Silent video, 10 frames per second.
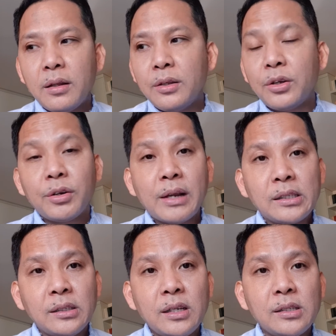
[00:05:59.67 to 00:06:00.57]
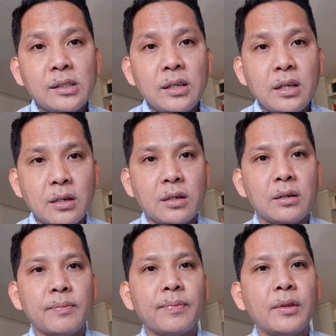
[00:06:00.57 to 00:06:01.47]
your residency here.
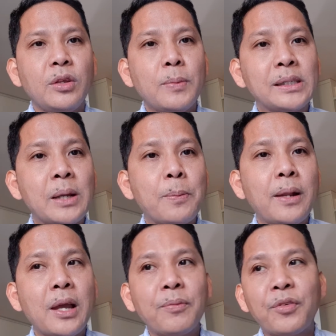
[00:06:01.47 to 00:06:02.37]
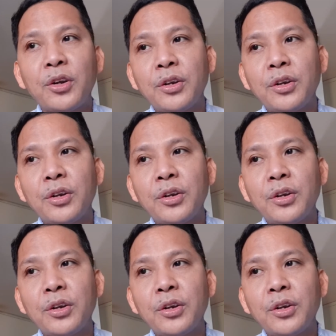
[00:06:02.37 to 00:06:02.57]
You must apply for